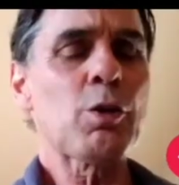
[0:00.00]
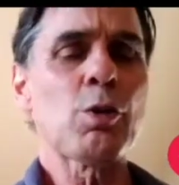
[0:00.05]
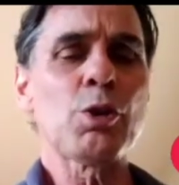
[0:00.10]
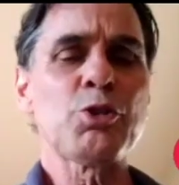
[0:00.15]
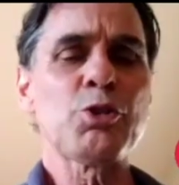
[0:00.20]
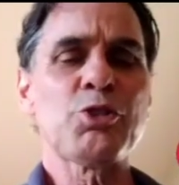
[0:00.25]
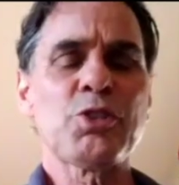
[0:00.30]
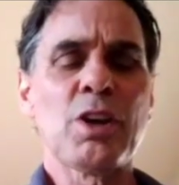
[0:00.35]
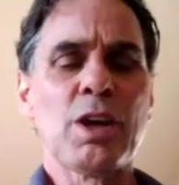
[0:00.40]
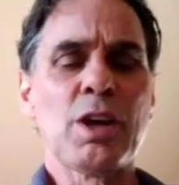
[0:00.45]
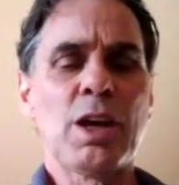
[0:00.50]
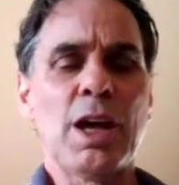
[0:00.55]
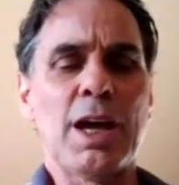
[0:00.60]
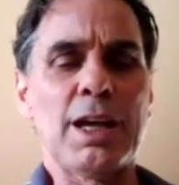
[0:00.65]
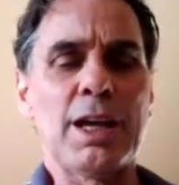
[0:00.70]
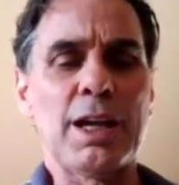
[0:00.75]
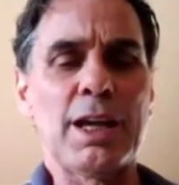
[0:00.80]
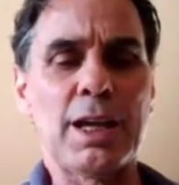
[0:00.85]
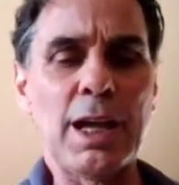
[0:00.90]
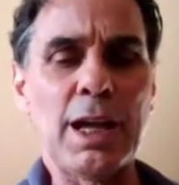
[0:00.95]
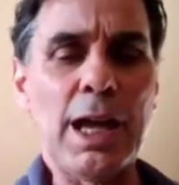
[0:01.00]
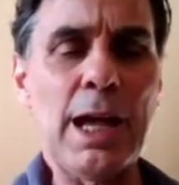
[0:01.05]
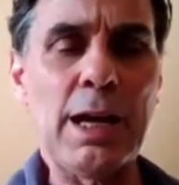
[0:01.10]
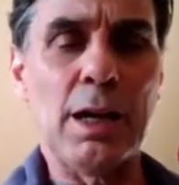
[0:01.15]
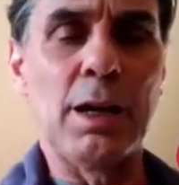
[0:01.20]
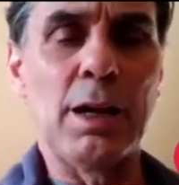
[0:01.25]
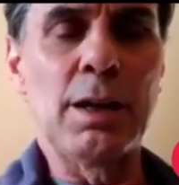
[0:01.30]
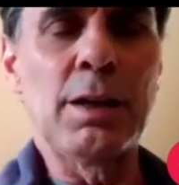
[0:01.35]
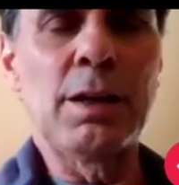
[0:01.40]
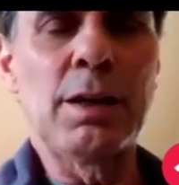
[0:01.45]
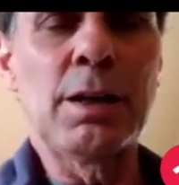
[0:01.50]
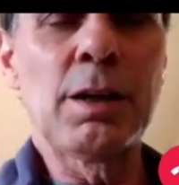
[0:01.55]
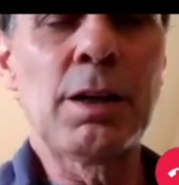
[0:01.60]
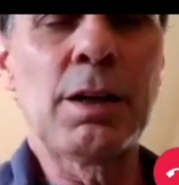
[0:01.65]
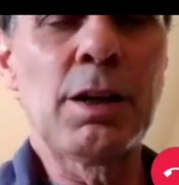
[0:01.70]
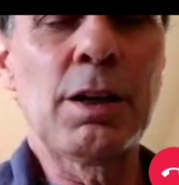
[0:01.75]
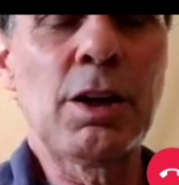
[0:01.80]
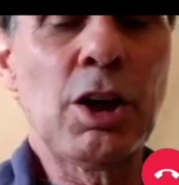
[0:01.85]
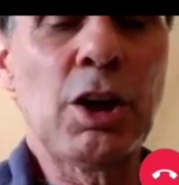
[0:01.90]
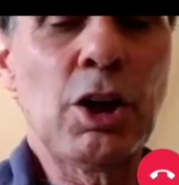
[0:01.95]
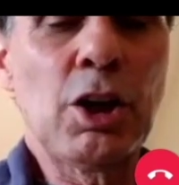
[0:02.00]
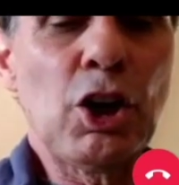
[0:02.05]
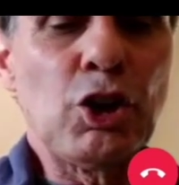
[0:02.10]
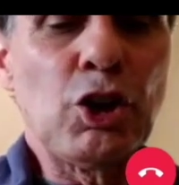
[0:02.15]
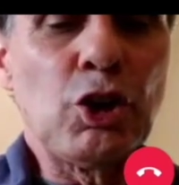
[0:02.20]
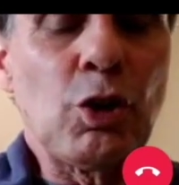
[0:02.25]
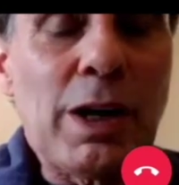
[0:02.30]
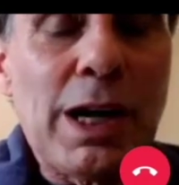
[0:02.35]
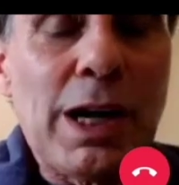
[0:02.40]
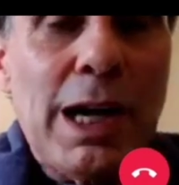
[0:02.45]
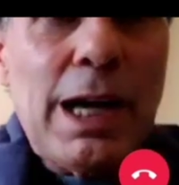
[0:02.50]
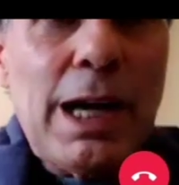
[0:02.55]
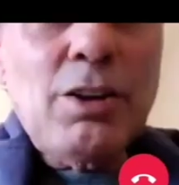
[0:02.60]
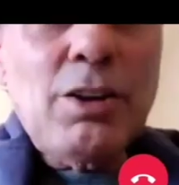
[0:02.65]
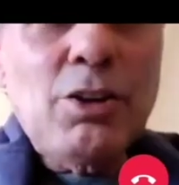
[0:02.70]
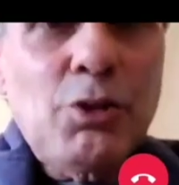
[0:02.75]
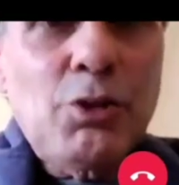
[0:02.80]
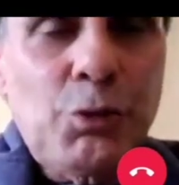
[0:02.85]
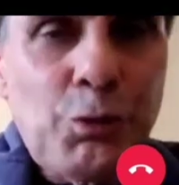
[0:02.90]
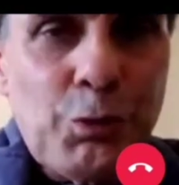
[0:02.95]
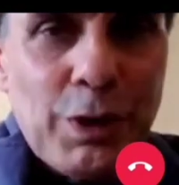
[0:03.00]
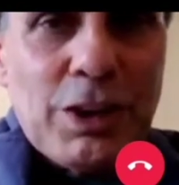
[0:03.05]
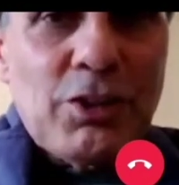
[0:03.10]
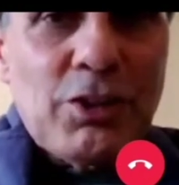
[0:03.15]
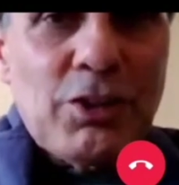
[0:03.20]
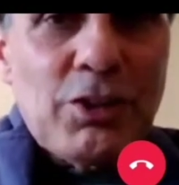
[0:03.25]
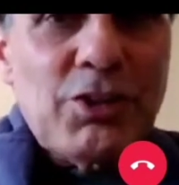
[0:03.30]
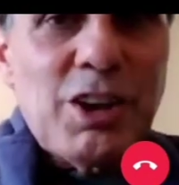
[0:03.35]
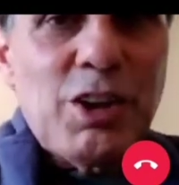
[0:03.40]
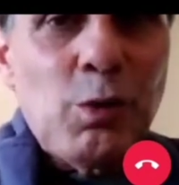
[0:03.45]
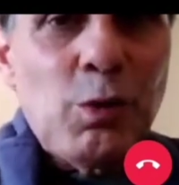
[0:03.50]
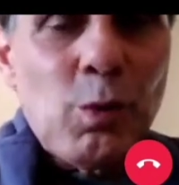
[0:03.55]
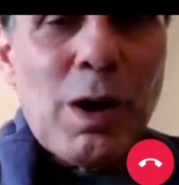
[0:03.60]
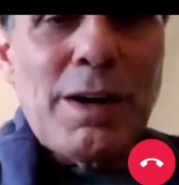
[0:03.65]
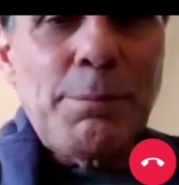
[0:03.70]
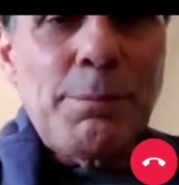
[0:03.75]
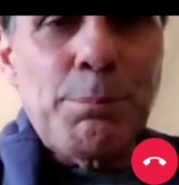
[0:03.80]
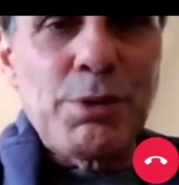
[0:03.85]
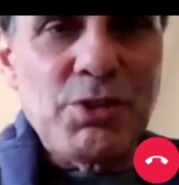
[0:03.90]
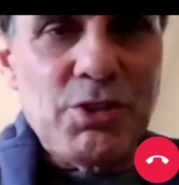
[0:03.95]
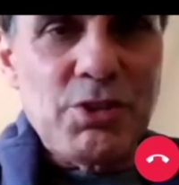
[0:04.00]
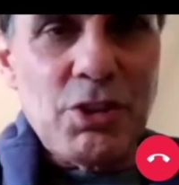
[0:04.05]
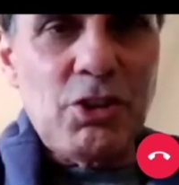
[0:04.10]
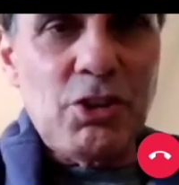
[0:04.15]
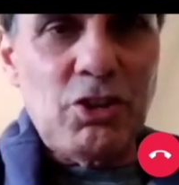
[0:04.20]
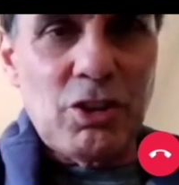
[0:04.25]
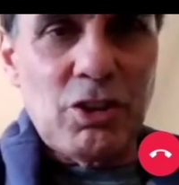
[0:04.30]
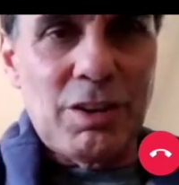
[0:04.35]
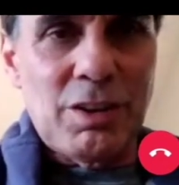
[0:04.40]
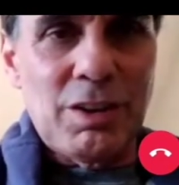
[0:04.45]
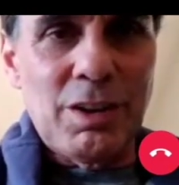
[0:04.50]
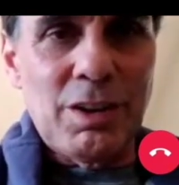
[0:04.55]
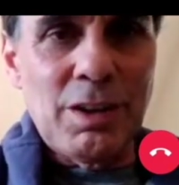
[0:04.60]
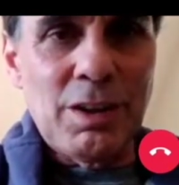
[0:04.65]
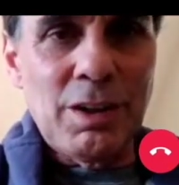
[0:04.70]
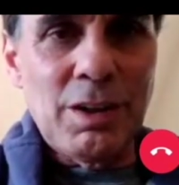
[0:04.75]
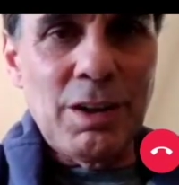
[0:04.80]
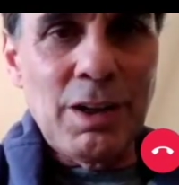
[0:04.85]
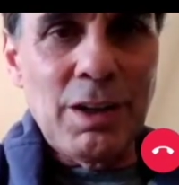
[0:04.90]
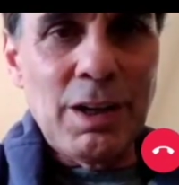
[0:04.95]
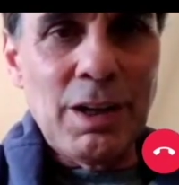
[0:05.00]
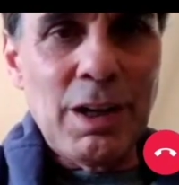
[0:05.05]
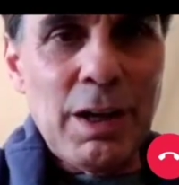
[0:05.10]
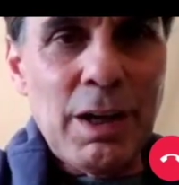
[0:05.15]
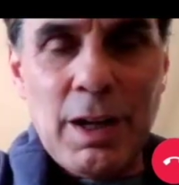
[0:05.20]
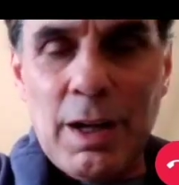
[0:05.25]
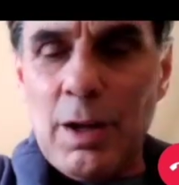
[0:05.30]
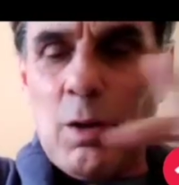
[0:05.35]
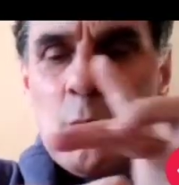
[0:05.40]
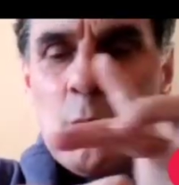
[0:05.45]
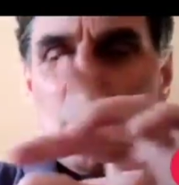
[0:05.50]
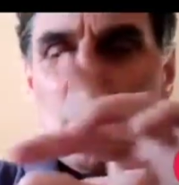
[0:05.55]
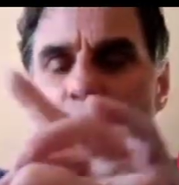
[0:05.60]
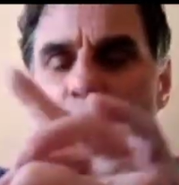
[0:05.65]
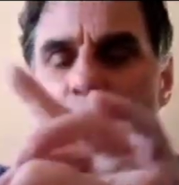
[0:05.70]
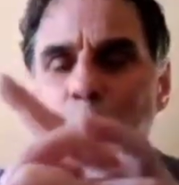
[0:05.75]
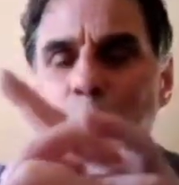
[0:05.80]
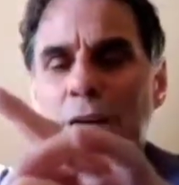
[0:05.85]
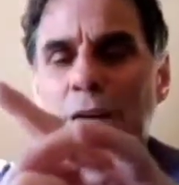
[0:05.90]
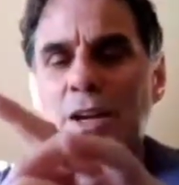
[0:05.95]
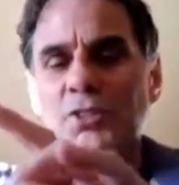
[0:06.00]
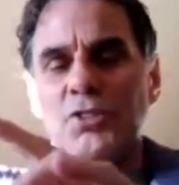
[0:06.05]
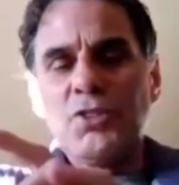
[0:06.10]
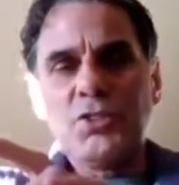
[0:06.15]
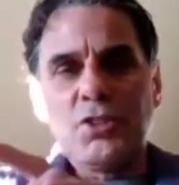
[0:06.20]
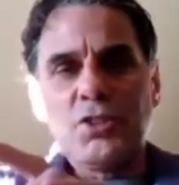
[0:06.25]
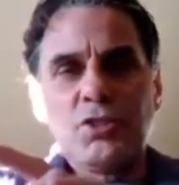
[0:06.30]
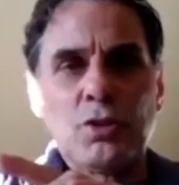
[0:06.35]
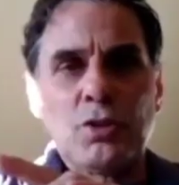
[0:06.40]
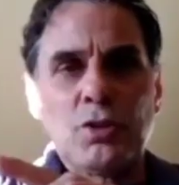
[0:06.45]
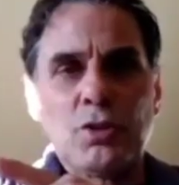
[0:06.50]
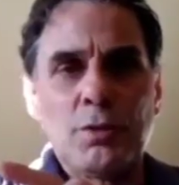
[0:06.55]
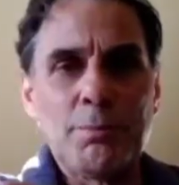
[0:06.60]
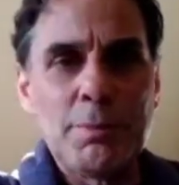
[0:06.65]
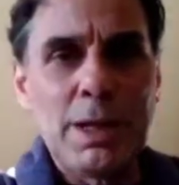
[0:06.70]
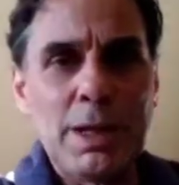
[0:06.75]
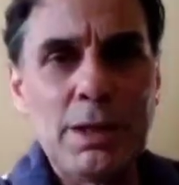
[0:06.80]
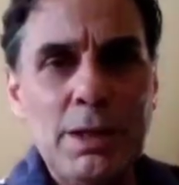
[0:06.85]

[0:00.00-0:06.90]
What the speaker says: Because, again, your hand is fixed in one position, which places a